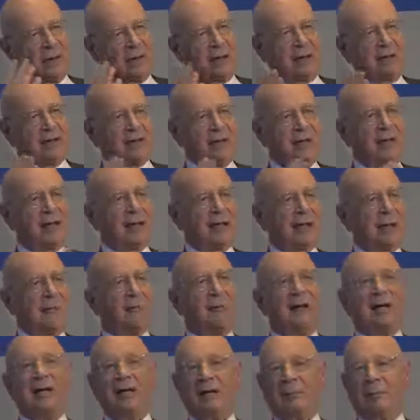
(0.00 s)
Silicon
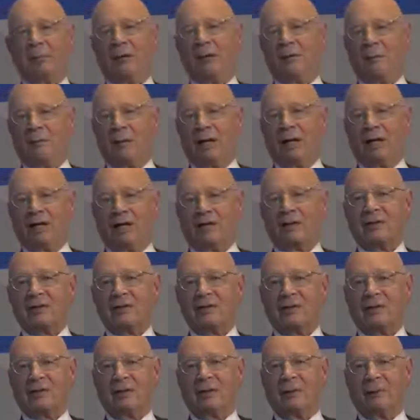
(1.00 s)
Valley
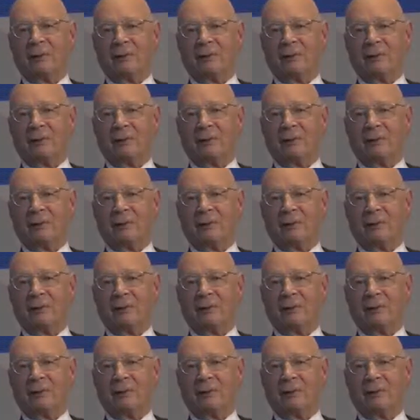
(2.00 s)
provides.